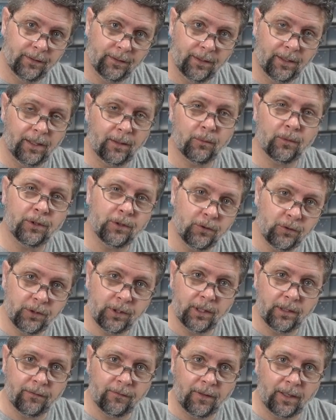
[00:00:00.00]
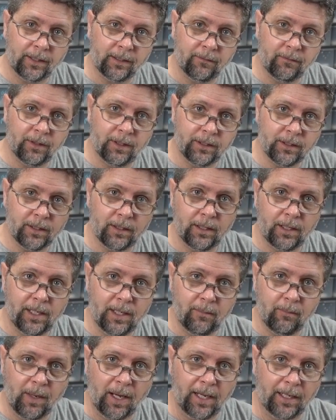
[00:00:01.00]
and reduce the effectiveness of the heat
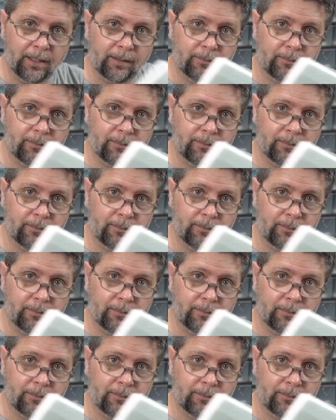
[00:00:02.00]
pack.